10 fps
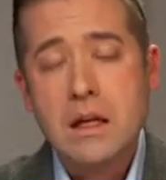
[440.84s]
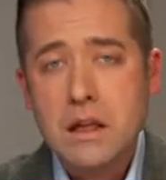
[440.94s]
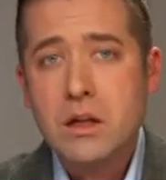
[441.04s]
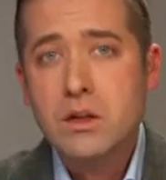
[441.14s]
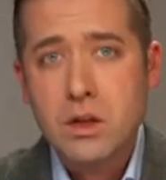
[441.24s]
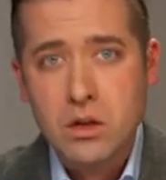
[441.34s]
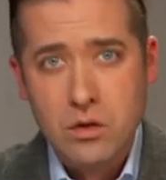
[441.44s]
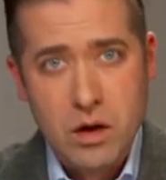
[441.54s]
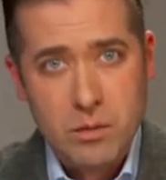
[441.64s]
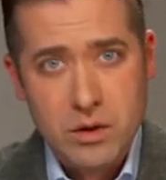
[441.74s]
And here's a
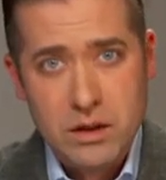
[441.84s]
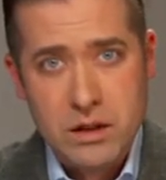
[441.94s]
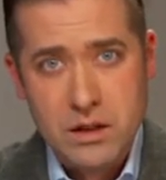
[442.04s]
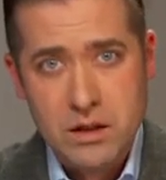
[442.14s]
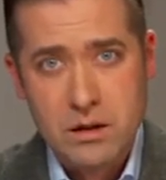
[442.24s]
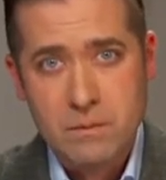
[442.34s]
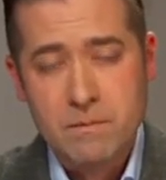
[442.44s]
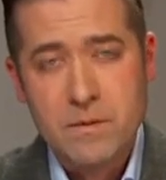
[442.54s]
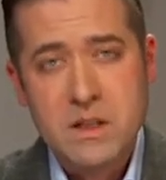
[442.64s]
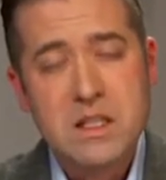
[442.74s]
new number to consider.
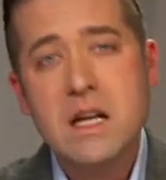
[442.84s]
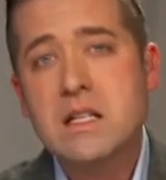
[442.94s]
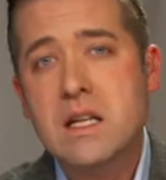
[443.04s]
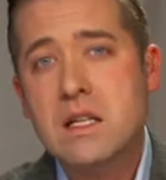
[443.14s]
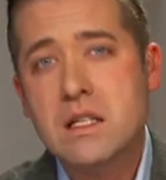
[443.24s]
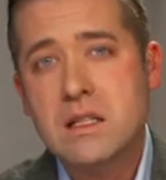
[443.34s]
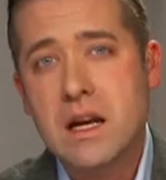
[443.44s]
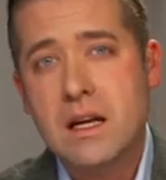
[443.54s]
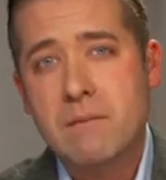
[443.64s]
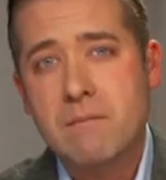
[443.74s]
State said
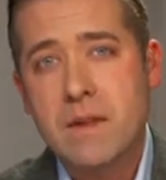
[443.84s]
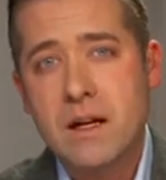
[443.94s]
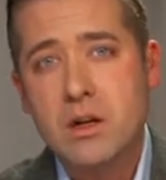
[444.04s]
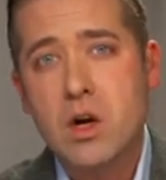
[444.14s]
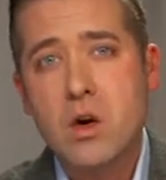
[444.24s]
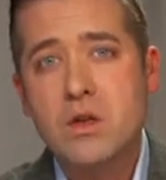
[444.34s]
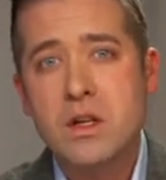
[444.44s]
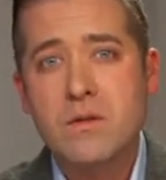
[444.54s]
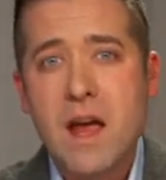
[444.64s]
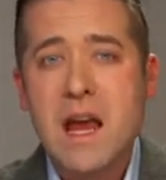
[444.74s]
today that it
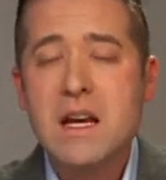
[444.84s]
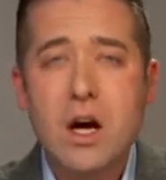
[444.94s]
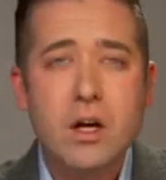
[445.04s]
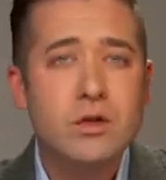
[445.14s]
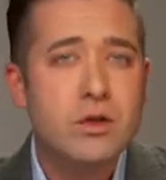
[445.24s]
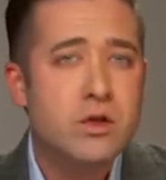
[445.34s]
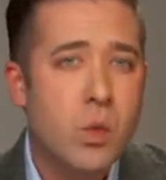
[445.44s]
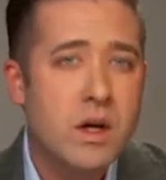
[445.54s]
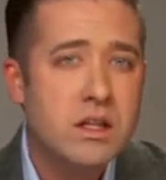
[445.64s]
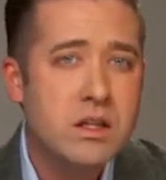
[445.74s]
knows of
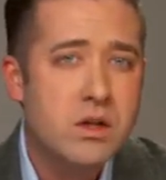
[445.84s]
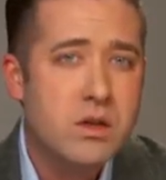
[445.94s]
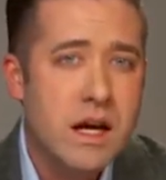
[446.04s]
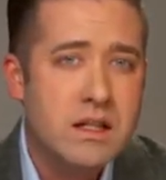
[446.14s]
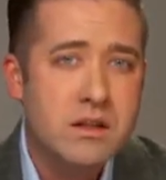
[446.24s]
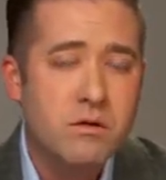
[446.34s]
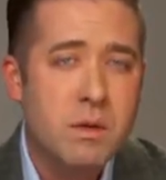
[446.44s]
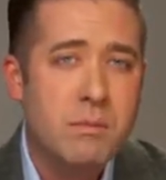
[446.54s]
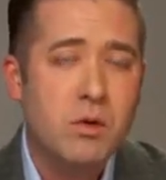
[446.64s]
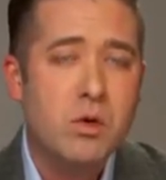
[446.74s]
822 cases
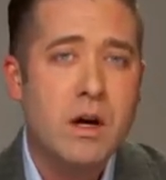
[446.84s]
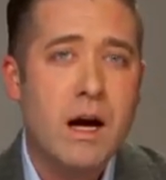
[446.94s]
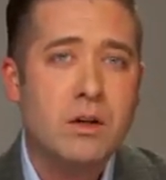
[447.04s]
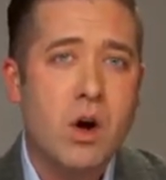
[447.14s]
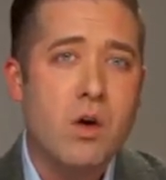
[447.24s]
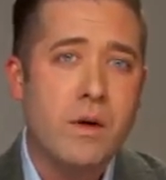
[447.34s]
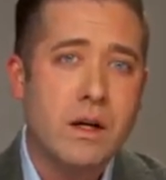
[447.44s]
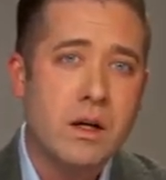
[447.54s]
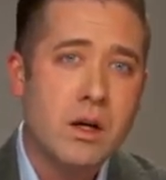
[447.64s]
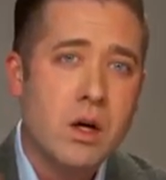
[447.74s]
of people who got
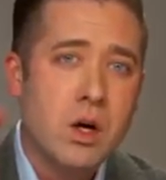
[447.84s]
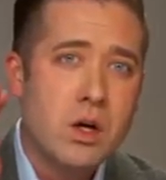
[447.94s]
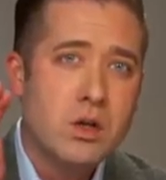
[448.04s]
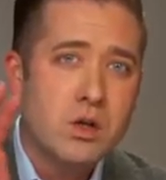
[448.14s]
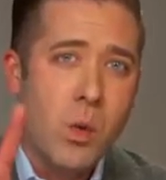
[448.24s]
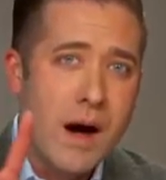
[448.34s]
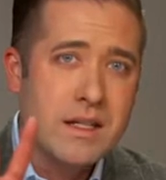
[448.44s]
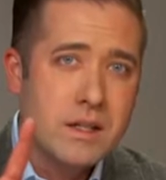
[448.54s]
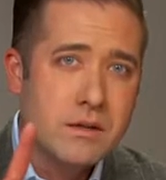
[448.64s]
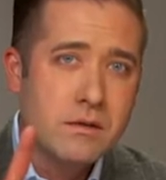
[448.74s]
COVID
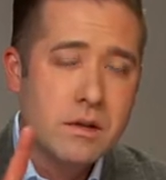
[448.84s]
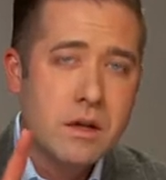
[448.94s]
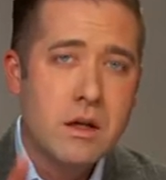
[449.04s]
twice.